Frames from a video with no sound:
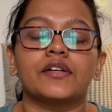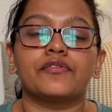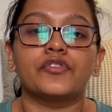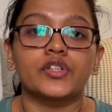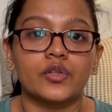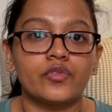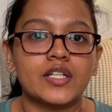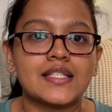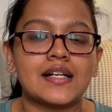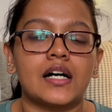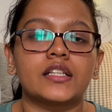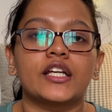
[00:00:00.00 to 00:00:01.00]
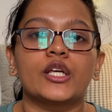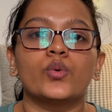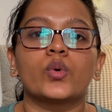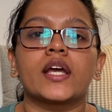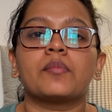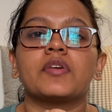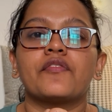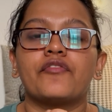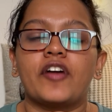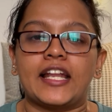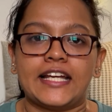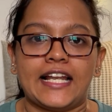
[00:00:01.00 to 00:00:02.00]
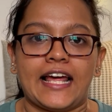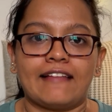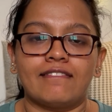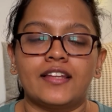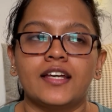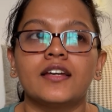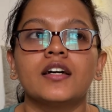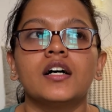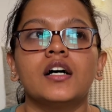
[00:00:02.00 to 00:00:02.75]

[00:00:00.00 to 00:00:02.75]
for the visa the queue can be very lengthy.